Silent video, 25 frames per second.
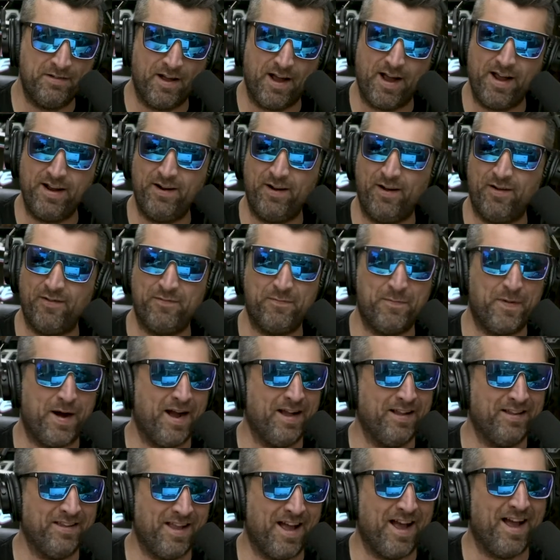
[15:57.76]
night of
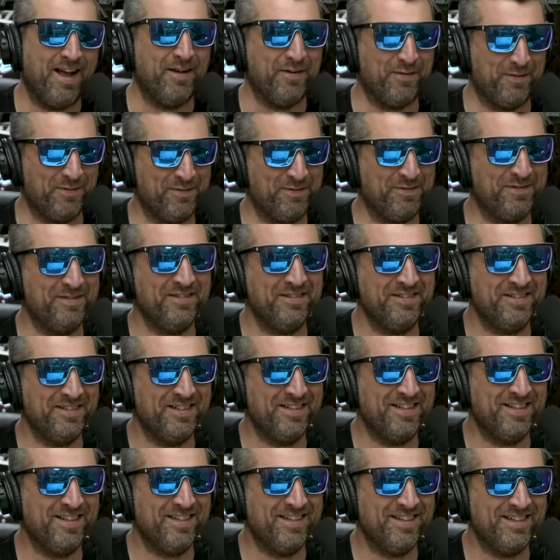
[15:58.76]
my life.
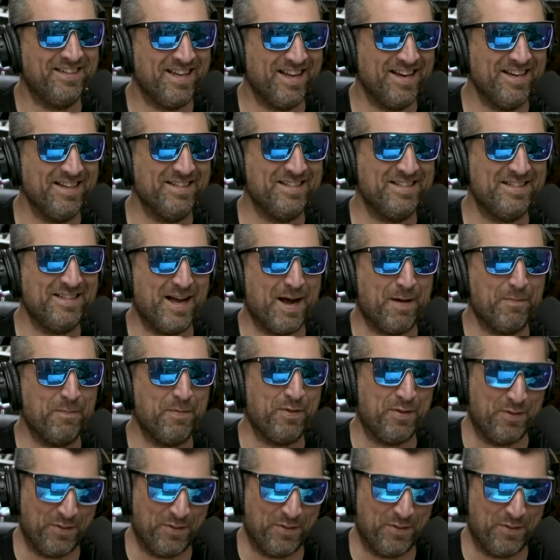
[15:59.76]
Getting stopped